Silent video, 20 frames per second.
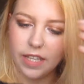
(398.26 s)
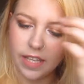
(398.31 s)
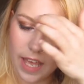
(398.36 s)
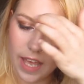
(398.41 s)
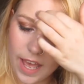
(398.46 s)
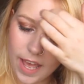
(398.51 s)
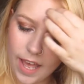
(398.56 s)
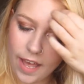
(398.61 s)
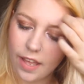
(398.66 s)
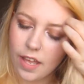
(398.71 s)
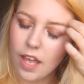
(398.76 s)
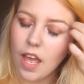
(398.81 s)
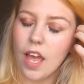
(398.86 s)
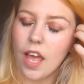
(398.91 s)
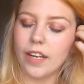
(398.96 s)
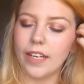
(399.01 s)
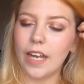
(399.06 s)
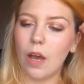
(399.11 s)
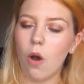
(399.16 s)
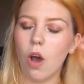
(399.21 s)
there.
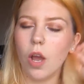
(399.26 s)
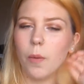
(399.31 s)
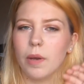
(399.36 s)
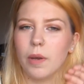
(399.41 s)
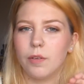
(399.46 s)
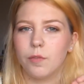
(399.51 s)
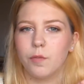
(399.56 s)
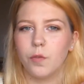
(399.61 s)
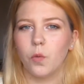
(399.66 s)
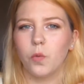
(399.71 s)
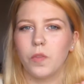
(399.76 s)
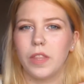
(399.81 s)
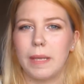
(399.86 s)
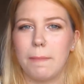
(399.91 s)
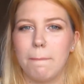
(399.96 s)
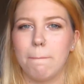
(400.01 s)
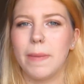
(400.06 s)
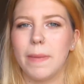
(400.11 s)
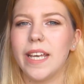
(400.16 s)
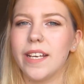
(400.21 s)
Now I went for the
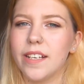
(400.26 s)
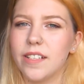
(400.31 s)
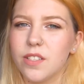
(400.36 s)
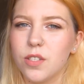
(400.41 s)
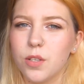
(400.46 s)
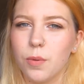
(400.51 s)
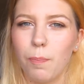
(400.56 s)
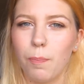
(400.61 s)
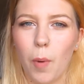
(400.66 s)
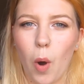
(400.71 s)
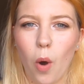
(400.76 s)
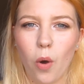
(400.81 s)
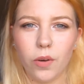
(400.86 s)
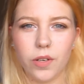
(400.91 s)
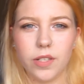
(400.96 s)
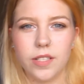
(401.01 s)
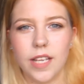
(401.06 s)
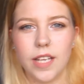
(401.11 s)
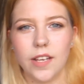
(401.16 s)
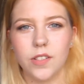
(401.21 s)
mixed
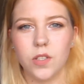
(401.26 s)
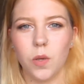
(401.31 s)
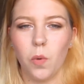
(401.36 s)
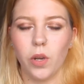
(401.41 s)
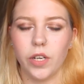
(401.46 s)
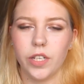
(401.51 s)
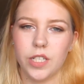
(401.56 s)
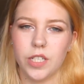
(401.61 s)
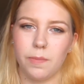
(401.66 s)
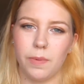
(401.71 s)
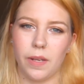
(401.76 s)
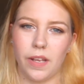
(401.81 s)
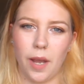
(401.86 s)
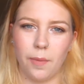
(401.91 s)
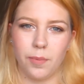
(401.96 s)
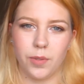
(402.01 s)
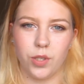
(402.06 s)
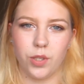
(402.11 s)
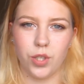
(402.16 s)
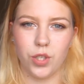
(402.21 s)
box as I wanted to be
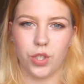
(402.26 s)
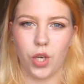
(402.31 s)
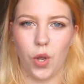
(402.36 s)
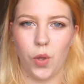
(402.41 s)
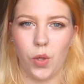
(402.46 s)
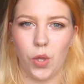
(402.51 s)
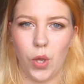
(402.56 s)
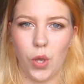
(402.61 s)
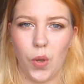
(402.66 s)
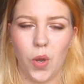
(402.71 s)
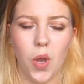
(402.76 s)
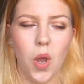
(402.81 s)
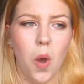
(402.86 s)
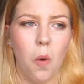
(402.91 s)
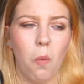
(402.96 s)
able to show you